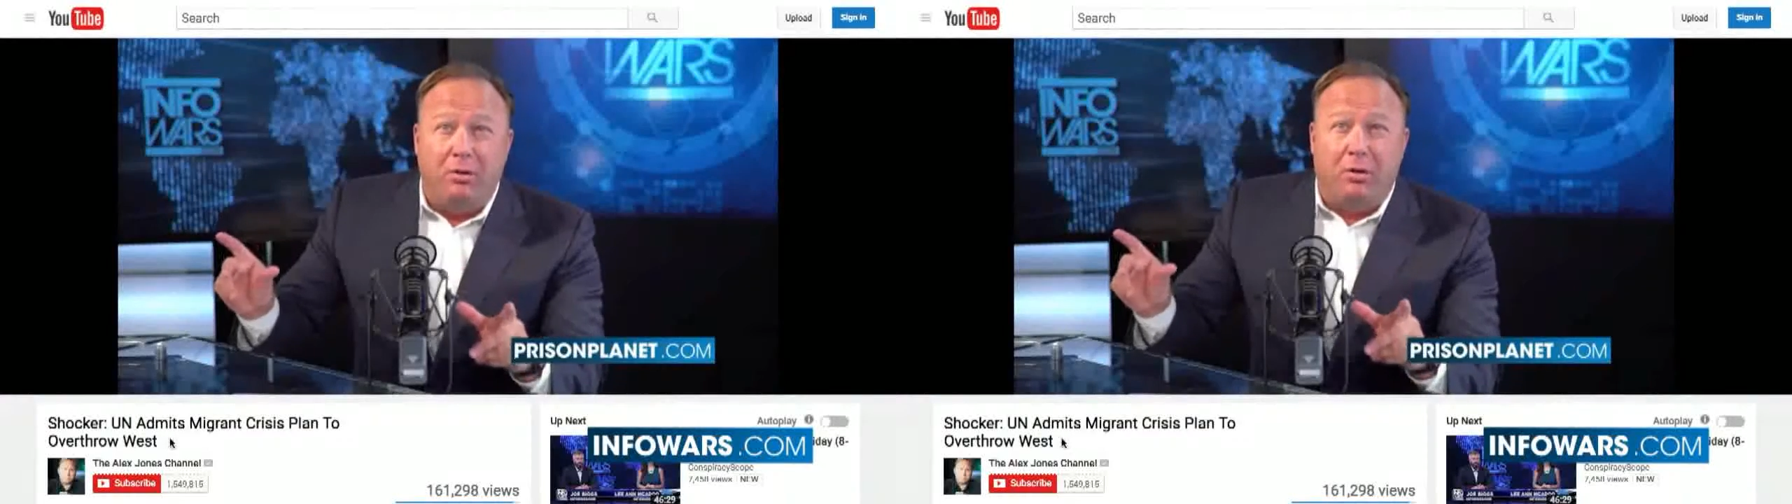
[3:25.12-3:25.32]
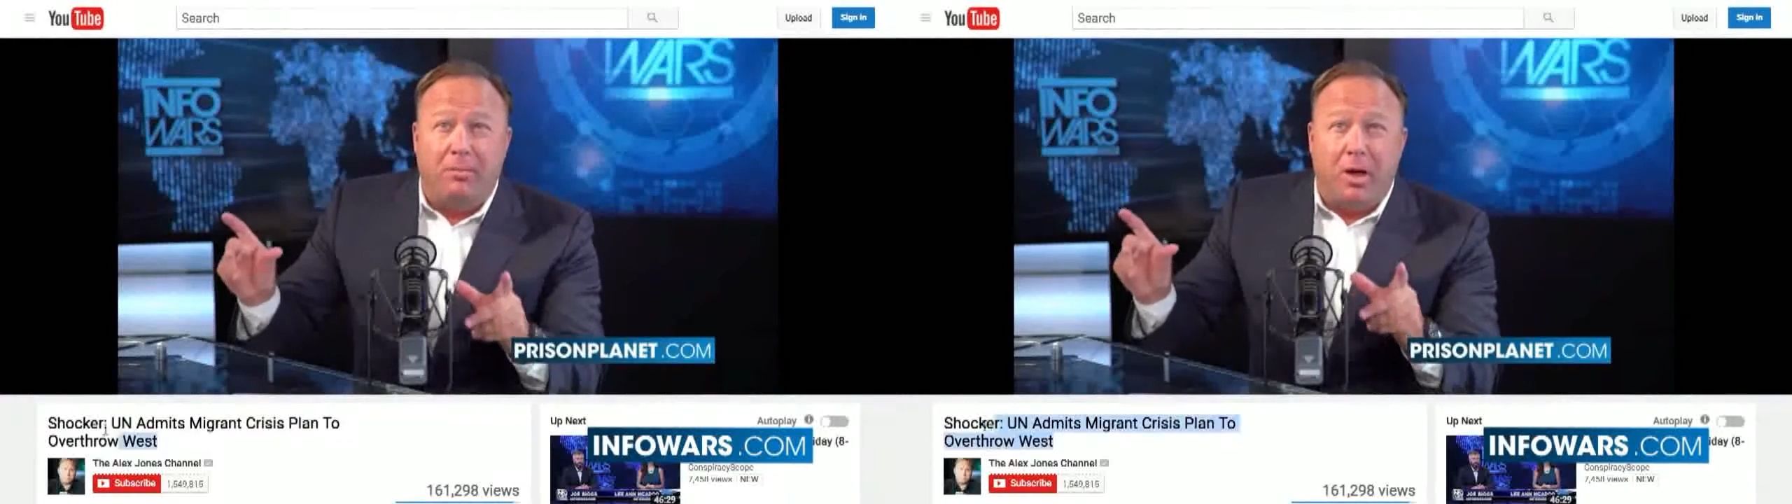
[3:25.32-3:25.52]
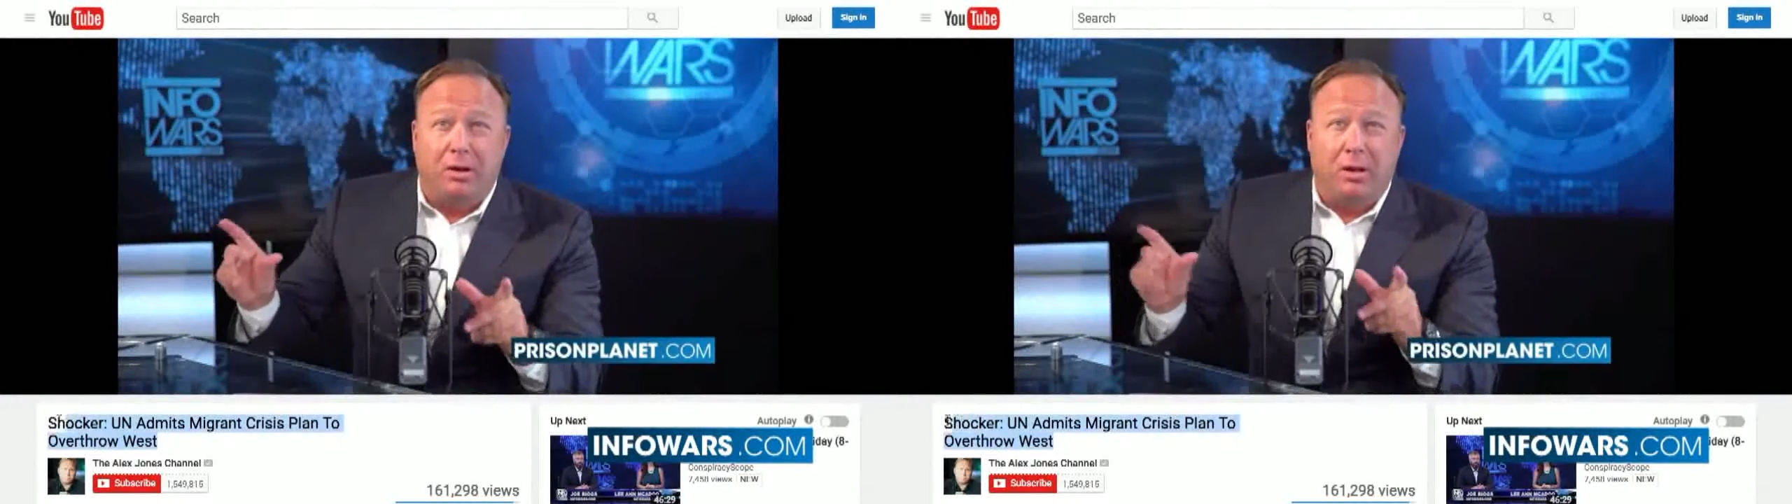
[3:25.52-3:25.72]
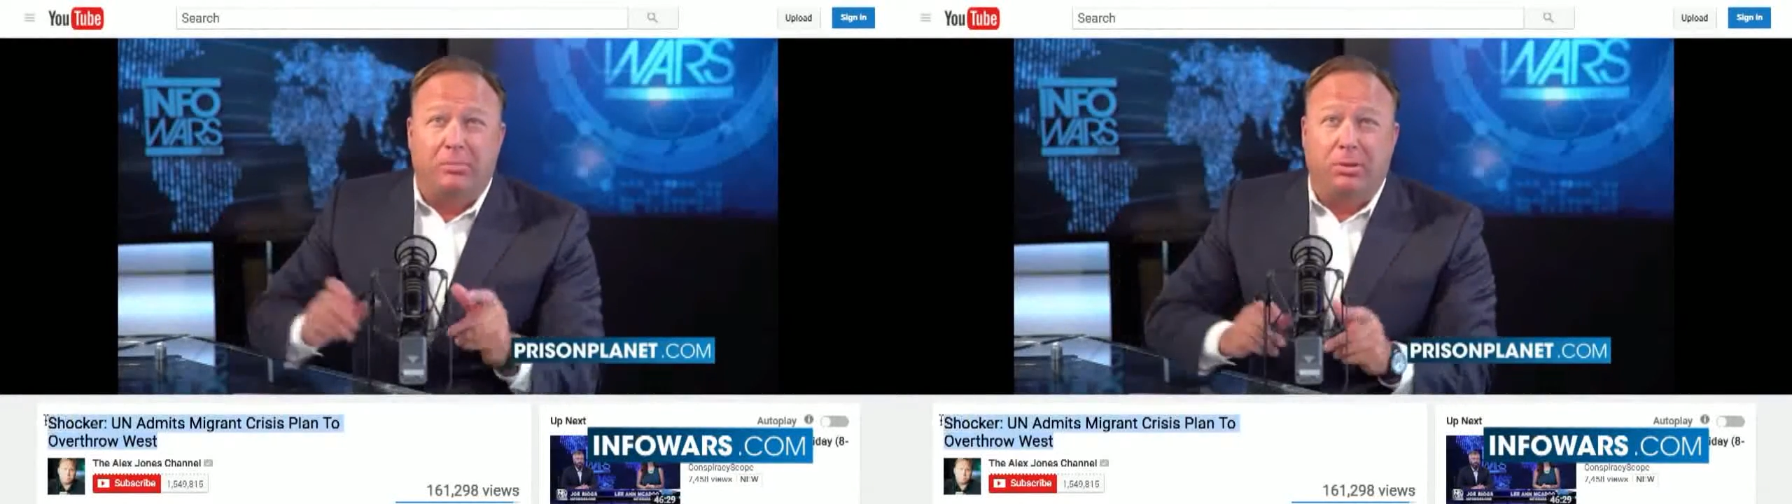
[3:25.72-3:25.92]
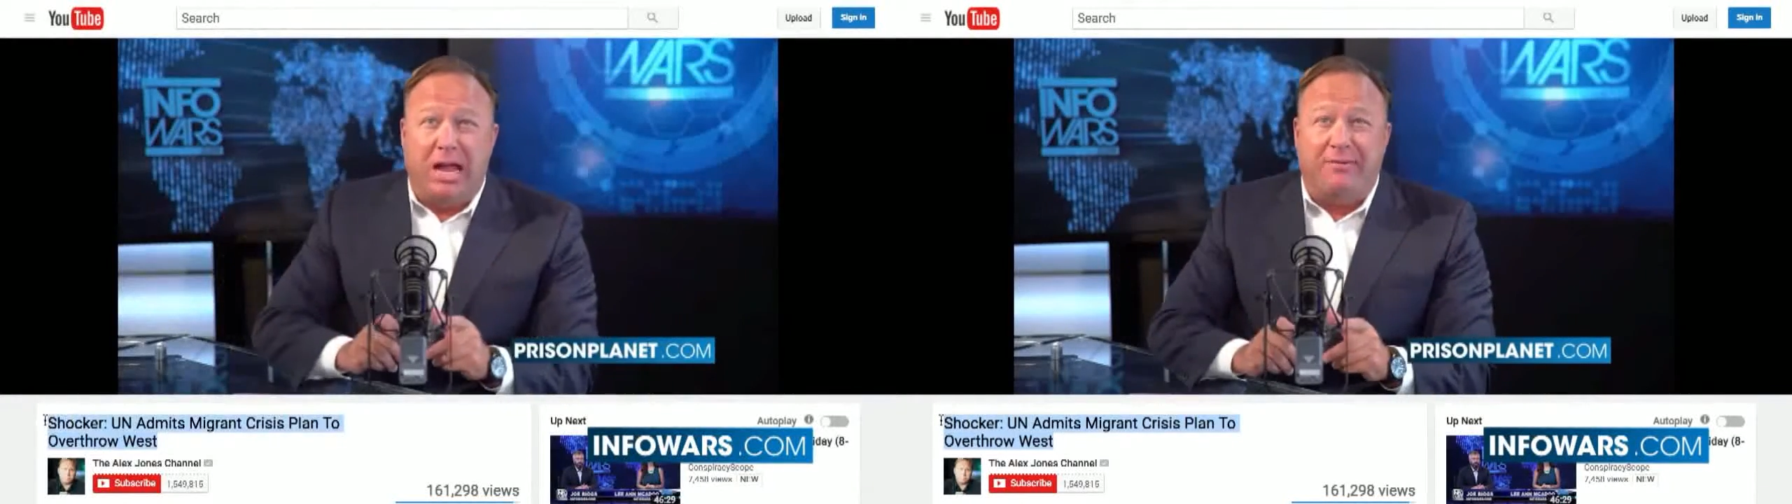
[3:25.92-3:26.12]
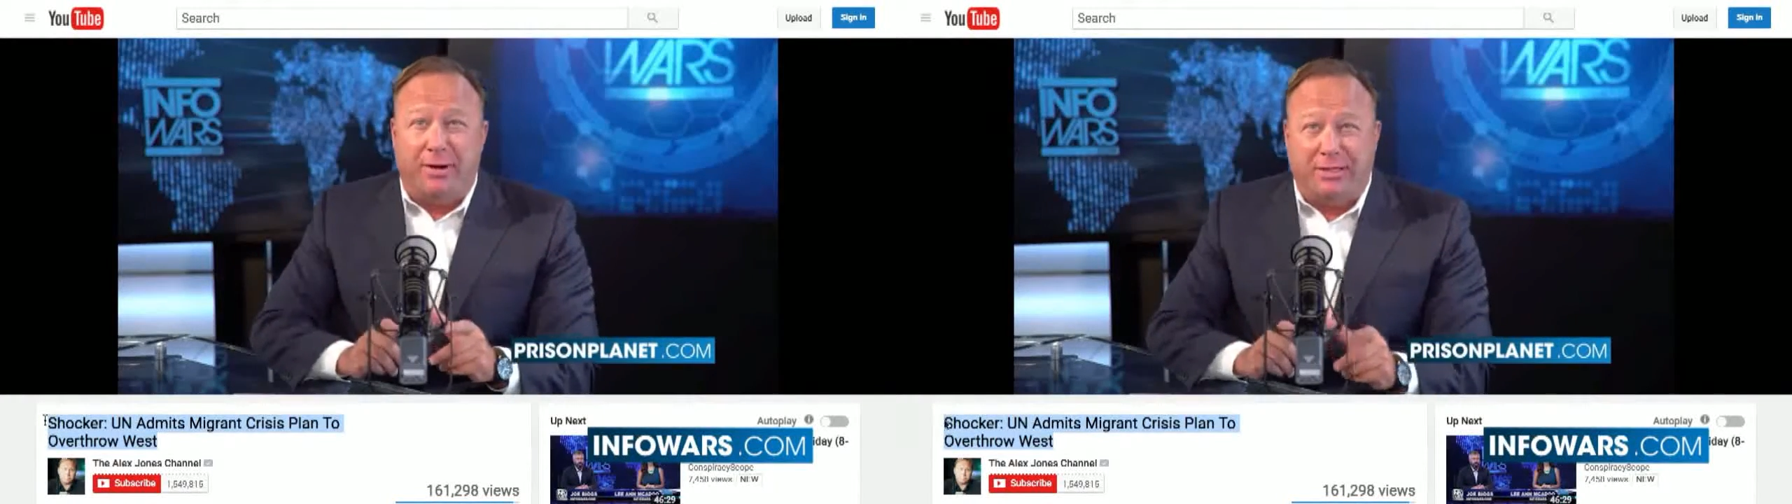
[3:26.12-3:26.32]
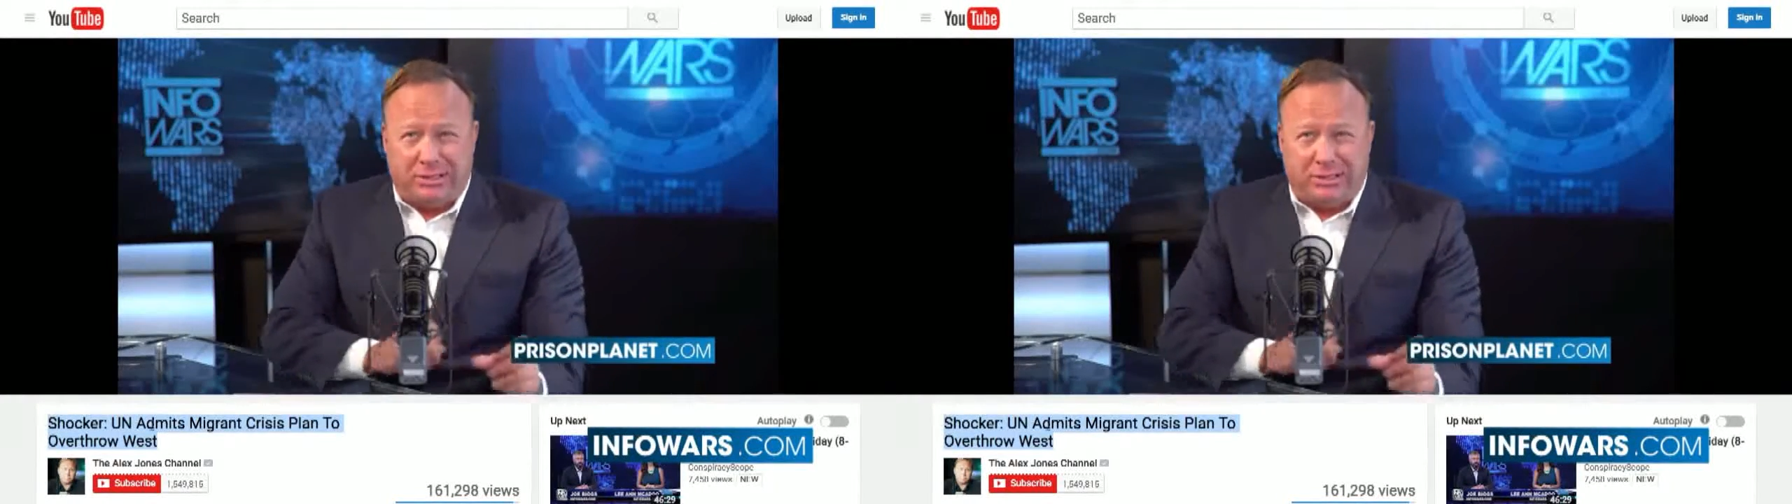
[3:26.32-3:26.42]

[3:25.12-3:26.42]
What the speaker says: admits, shocker,